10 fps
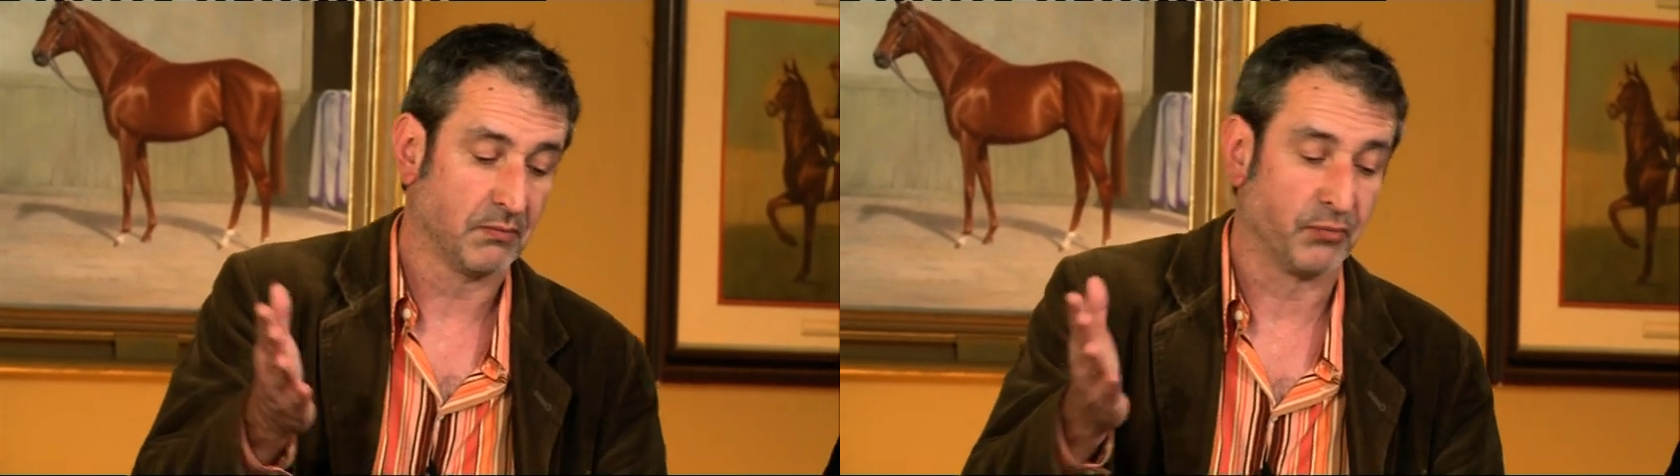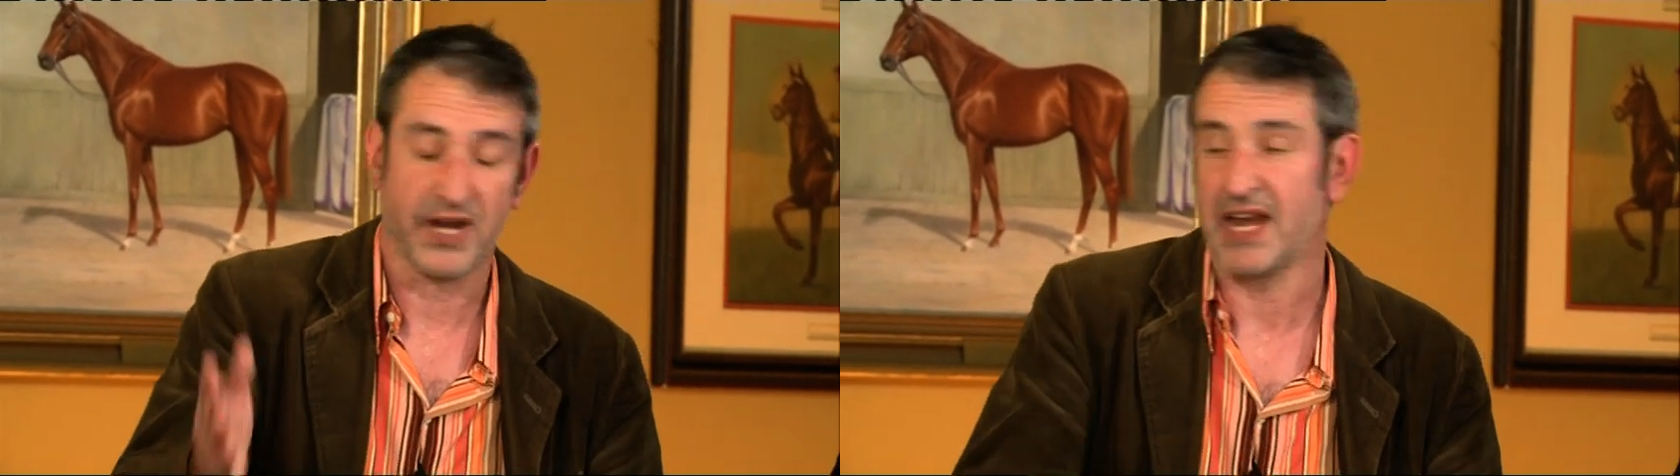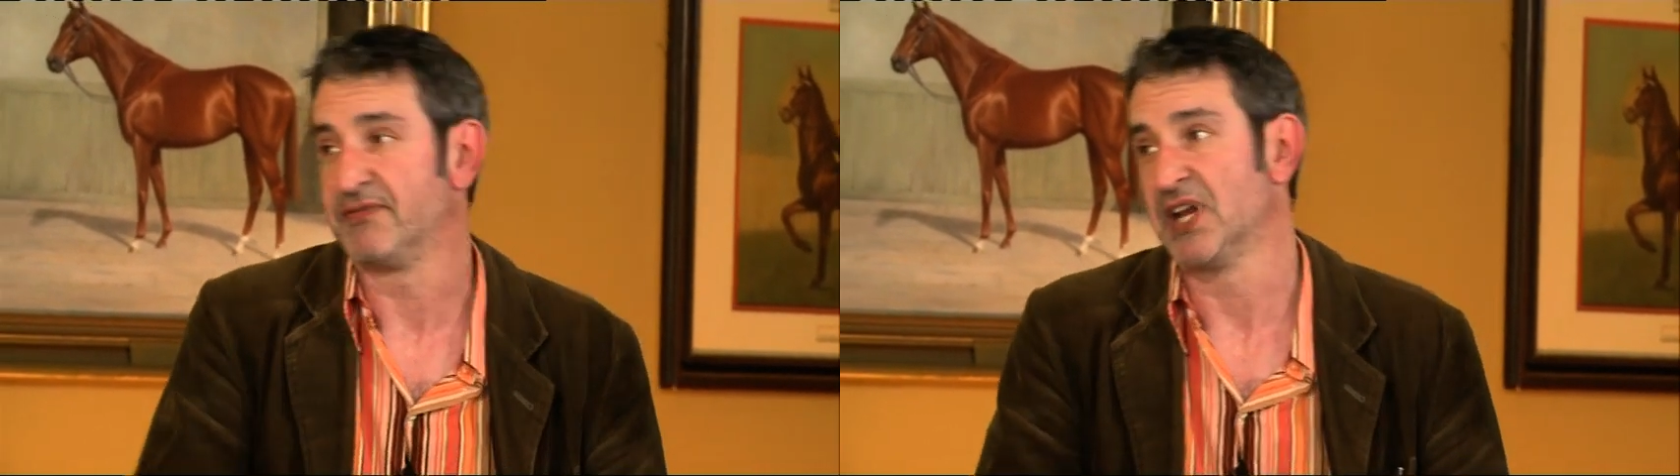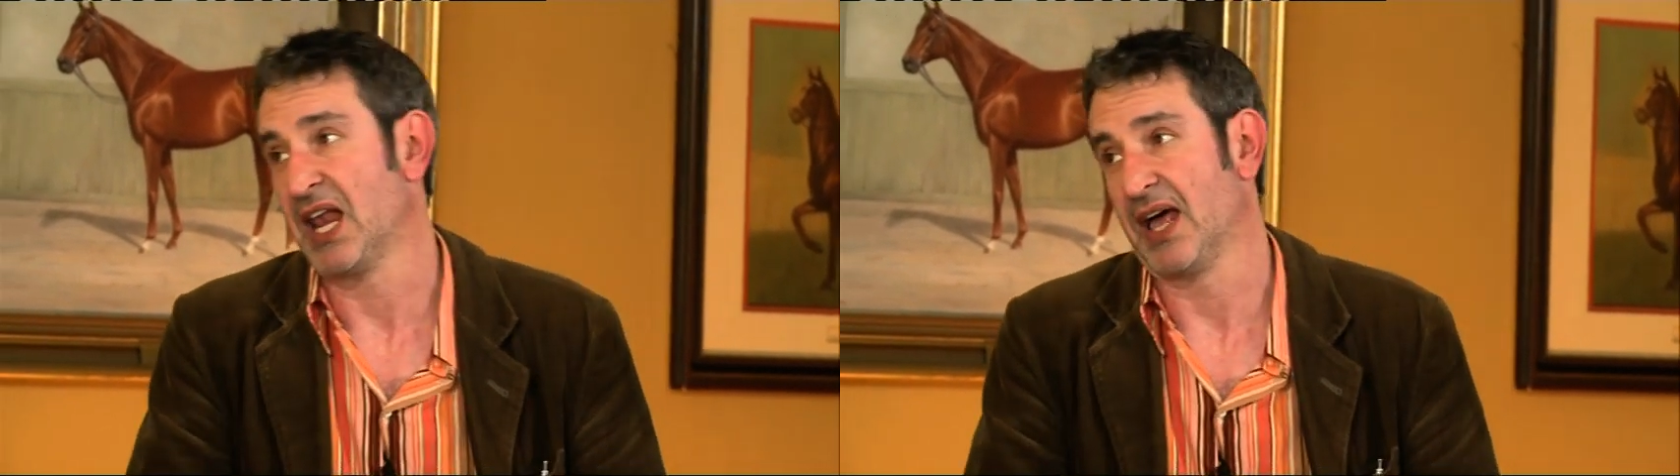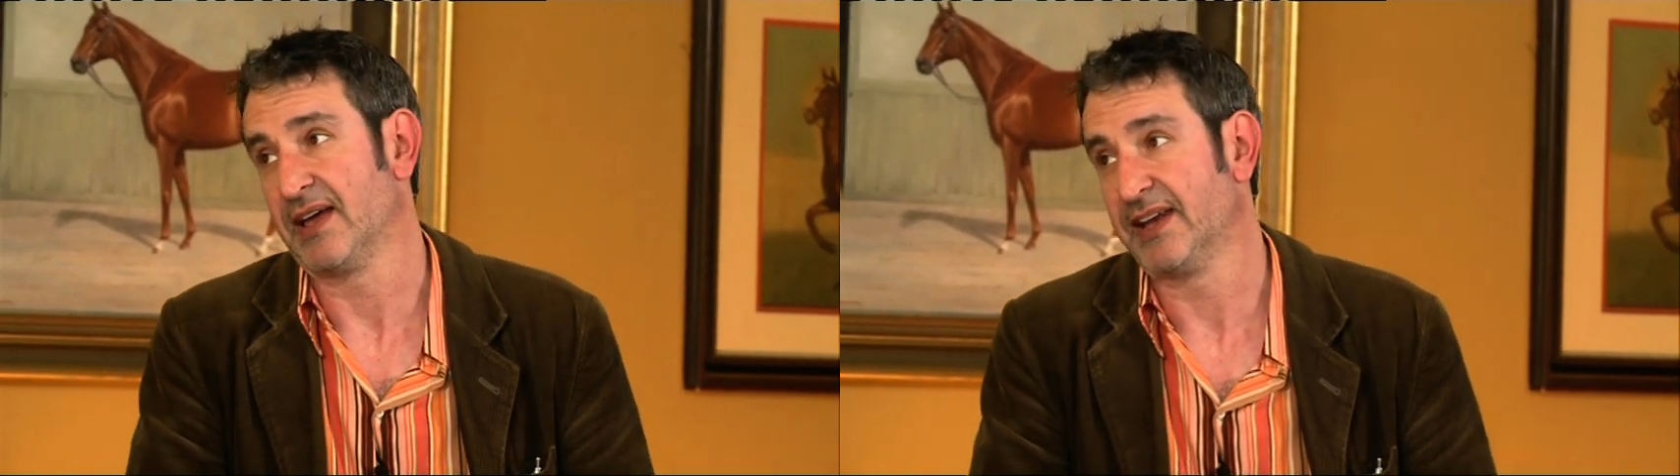Brenton
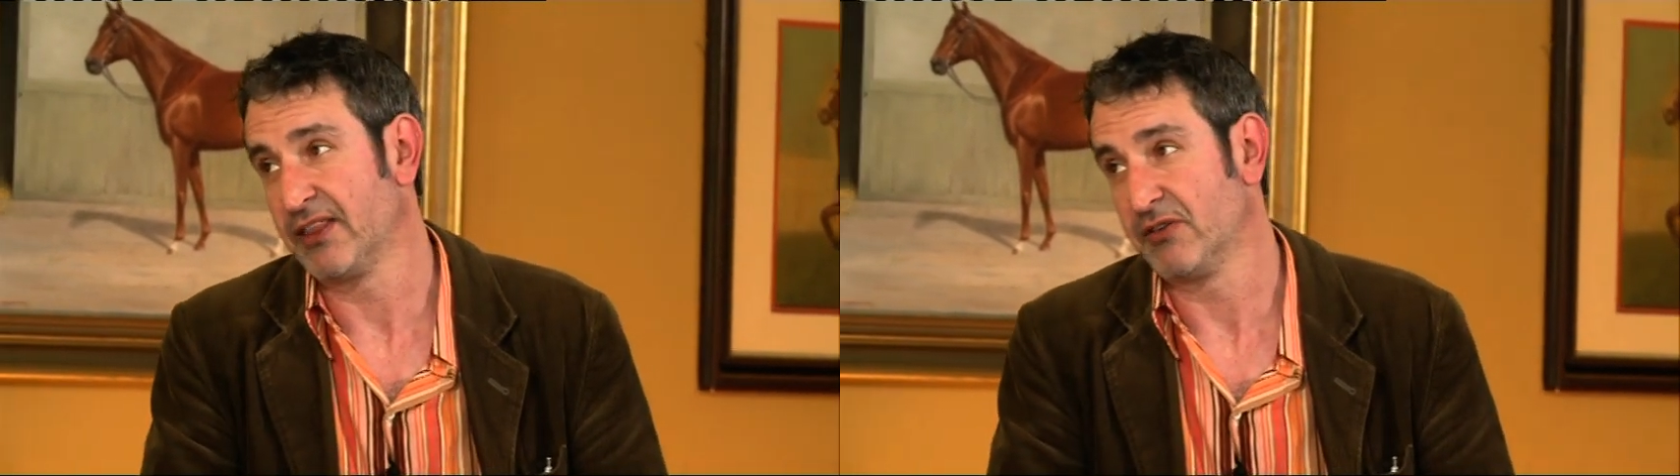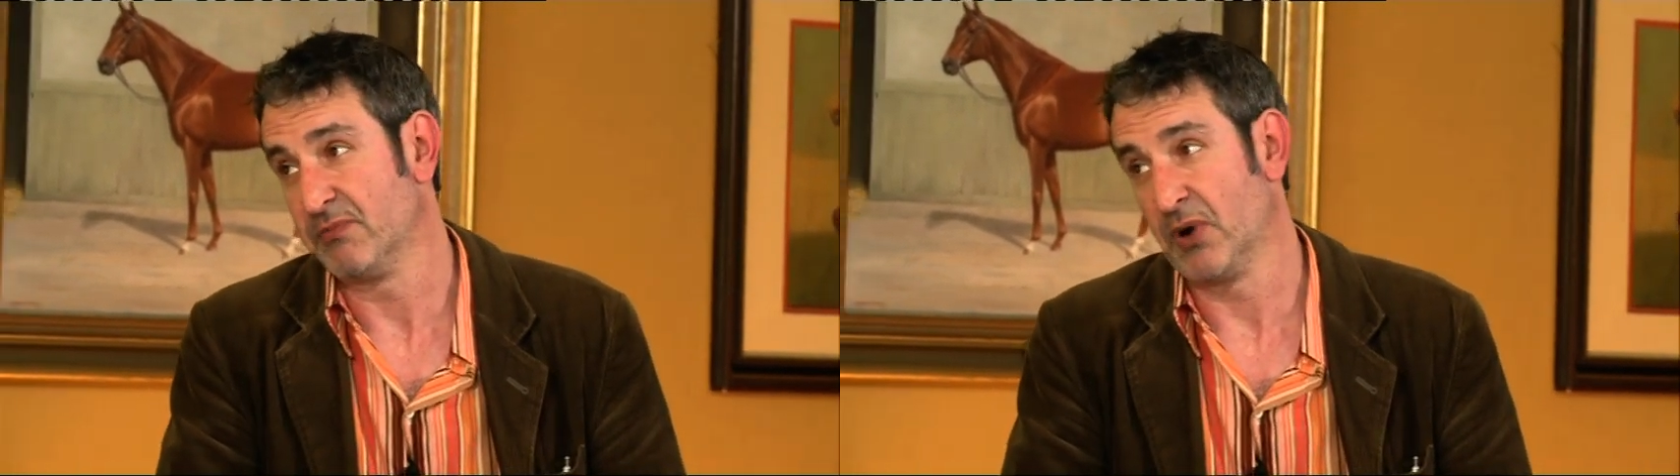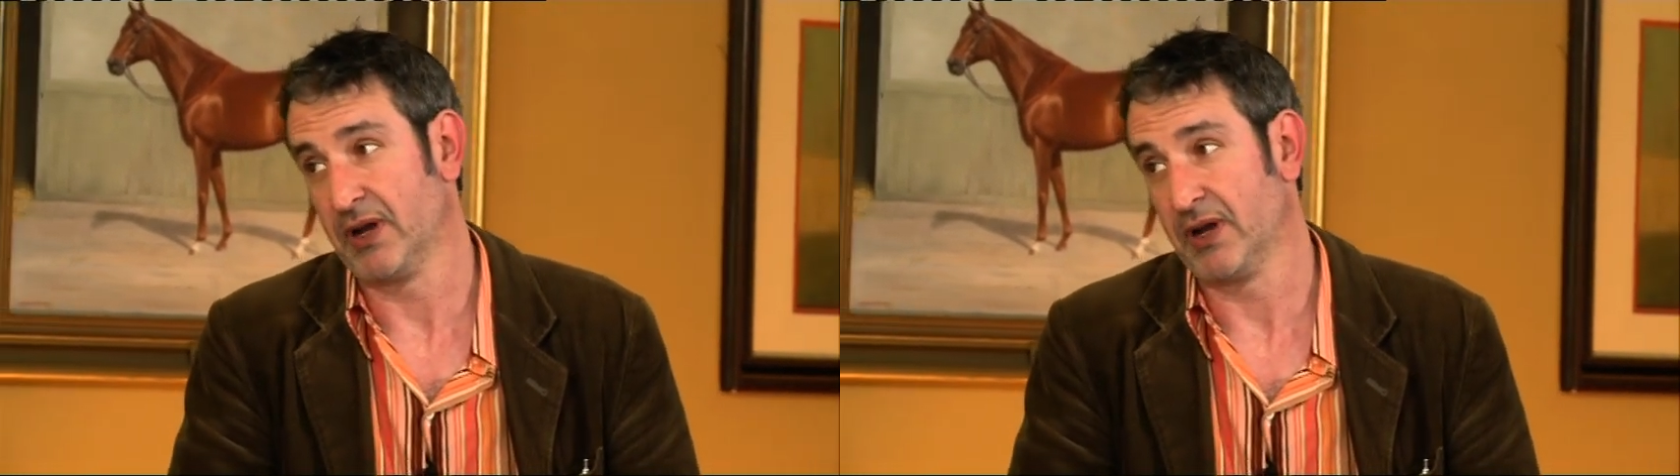Abdallah, another of my...